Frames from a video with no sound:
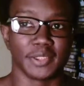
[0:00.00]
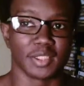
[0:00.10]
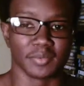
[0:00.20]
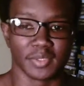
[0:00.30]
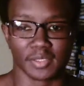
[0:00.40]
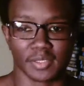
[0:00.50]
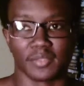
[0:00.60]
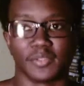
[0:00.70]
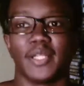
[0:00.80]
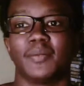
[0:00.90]
grabs
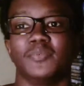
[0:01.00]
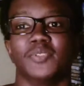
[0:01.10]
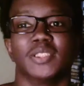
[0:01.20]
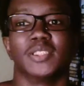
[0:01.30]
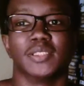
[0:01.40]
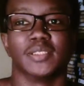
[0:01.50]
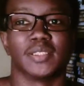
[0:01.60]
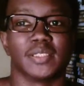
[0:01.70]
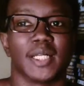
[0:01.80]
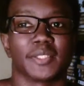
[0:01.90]
Dr.
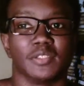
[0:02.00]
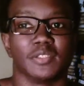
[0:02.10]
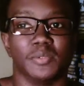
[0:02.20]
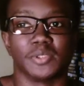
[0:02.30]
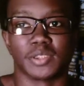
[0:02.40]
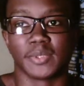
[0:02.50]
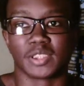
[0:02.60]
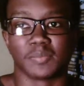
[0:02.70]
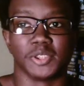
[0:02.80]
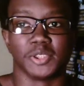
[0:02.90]
Loomis's wrist, puts the
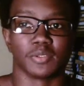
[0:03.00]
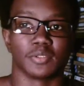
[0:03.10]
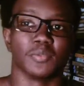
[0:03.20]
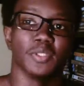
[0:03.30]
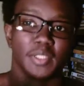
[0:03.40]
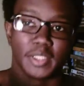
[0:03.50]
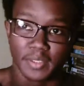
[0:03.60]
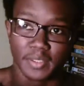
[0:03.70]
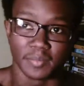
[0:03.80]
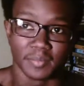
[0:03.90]
thorn on him,
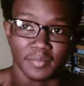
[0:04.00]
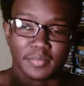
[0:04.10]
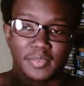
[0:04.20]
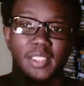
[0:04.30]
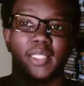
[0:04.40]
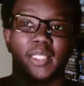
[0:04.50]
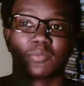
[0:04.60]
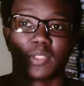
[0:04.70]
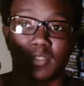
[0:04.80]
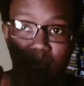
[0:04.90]
and that's why Loomis
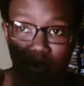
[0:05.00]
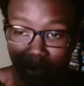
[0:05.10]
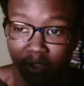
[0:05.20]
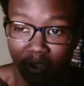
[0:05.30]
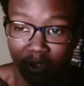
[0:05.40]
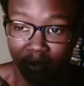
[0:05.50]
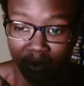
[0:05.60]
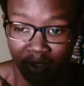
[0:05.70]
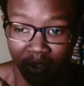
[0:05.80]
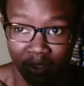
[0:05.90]
screams.
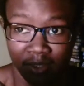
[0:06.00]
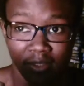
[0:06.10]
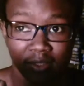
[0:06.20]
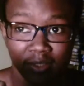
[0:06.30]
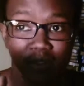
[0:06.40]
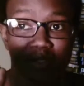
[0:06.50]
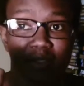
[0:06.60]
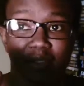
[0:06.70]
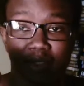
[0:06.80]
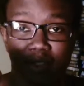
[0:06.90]
And then he
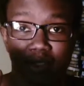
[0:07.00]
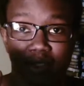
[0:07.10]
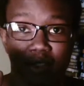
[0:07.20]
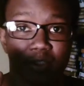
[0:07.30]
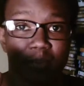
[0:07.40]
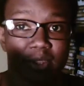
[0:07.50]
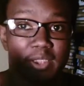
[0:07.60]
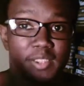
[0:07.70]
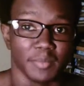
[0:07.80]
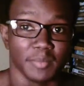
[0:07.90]
looks up and sees
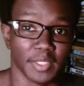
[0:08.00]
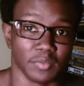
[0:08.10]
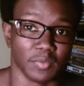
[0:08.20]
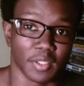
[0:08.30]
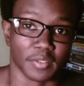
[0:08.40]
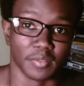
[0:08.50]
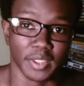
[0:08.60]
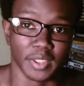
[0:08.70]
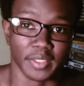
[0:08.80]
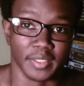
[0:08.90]
Michael walking away,
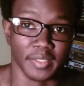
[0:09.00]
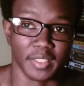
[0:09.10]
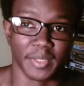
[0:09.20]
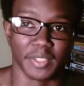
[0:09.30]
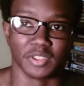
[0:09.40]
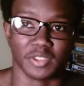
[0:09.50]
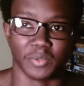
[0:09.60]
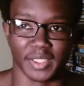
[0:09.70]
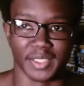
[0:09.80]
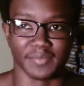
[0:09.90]
and Michael's wearing a
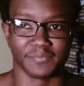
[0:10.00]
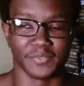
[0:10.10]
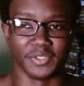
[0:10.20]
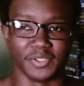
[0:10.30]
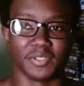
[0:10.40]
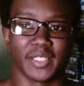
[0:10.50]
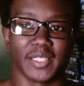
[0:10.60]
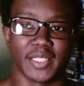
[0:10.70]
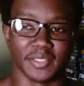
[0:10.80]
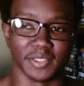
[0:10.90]
fedora hat and a
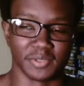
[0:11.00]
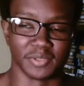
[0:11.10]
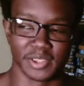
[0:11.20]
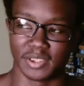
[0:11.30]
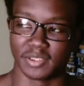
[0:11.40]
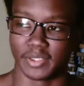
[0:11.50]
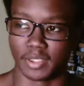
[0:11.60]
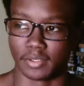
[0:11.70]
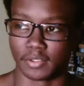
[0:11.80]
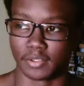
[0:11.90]
trench coat, and he goes,
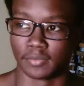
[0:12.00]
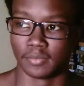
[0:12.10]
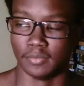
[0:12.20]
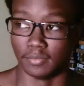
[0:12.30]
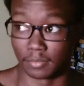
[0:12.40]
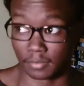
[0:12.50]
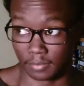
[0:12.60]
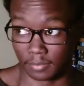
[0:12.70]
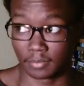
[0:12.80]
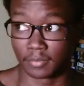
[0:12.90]
mm-hmm,
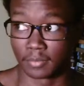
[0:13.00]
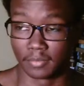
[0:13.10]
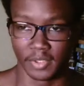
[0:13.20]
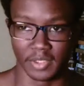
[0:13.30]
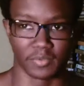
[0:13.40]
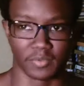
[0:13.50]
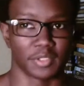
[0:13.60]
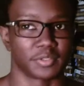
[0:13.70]
and walks away.